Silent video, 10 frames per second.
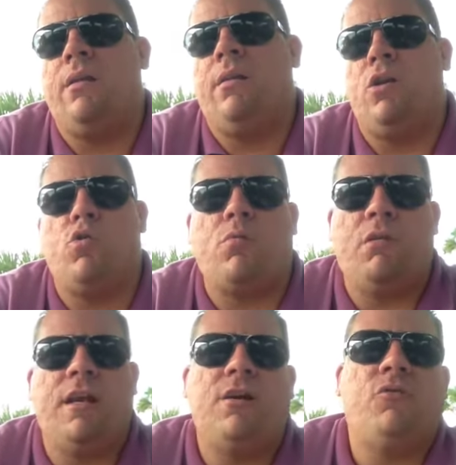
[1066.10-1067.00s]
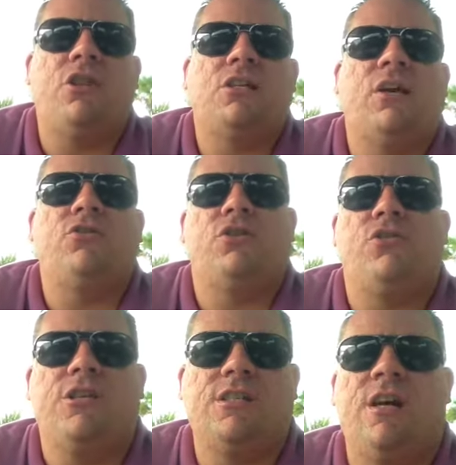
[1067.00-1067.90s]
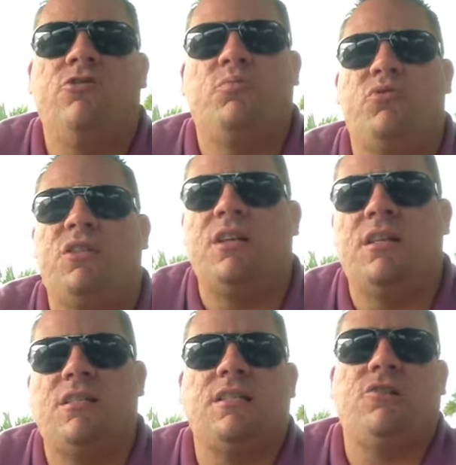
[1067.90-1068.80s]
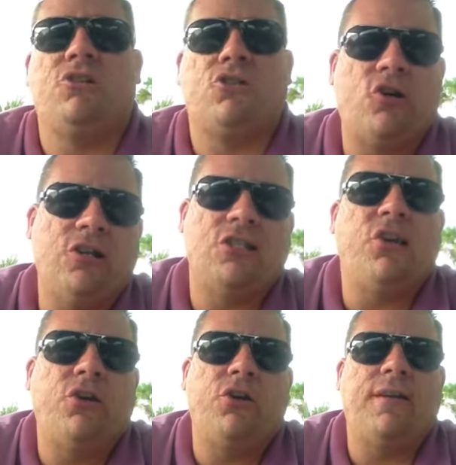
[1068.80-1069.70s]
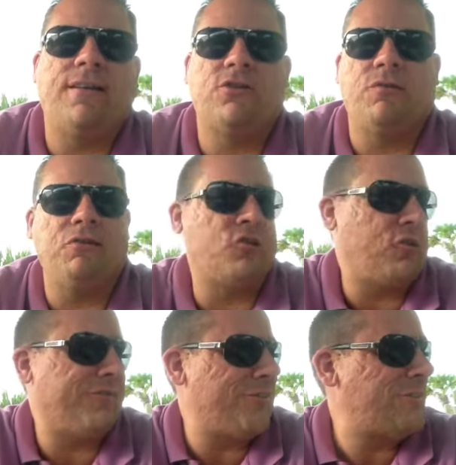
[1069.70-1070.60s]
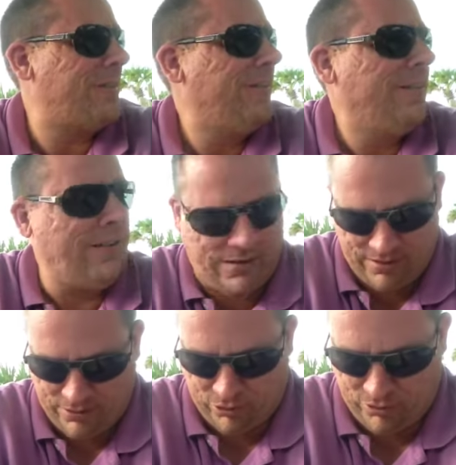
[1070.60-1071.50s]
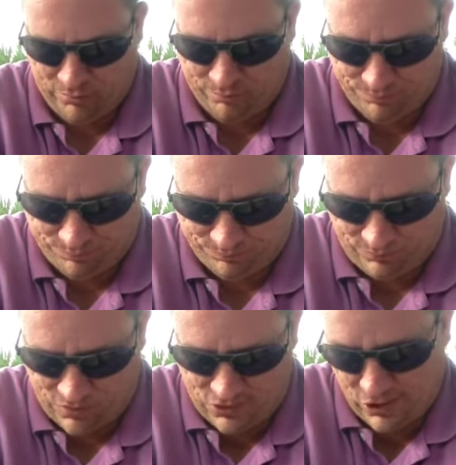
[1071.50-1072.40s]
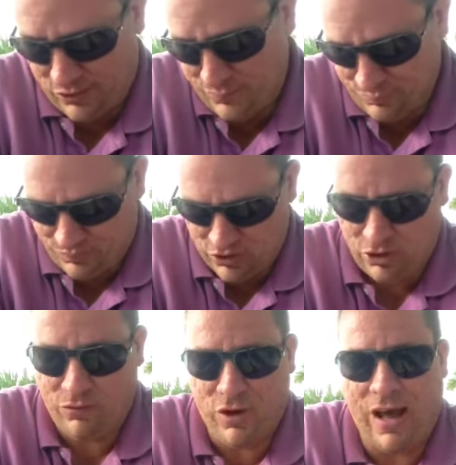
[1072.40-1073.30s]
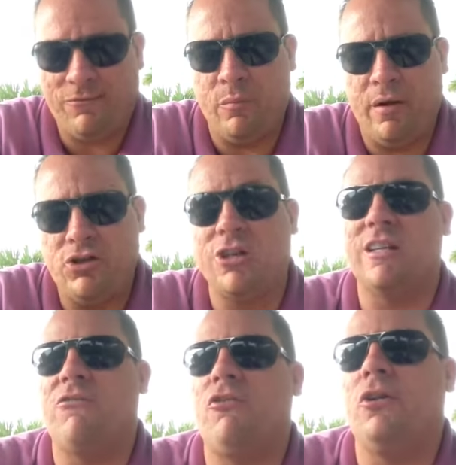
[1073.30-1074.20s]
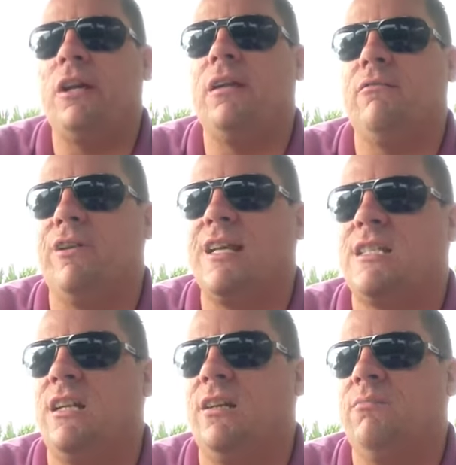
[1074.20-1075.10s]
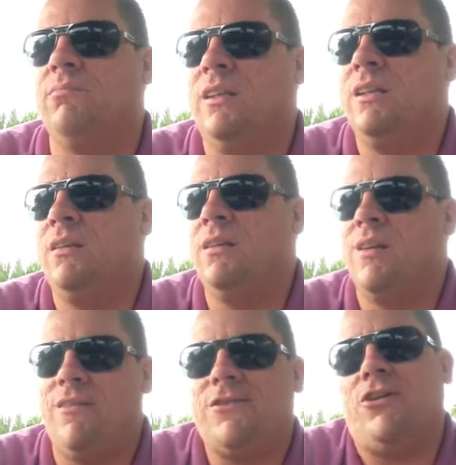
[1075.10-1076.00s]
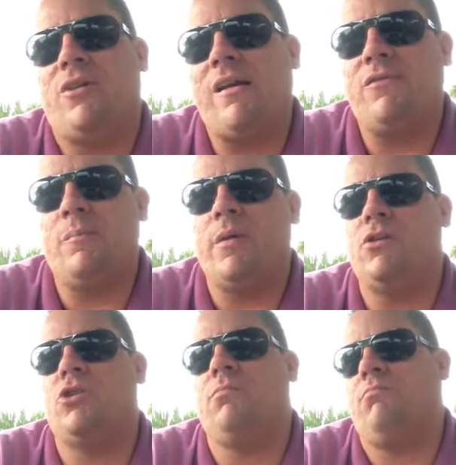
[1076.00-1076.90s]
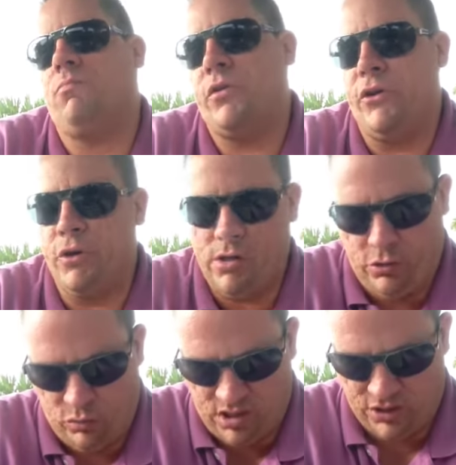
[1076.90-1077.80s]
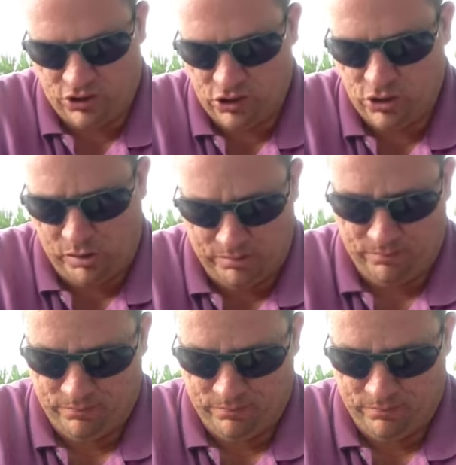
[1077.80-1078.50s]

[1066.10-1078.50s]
normally anyone that tells you it is 100% necessary is trying to sell you an answering service. So, you know, if you have the budget, definitely invest in it. If you don't have the budget, there are other ways to do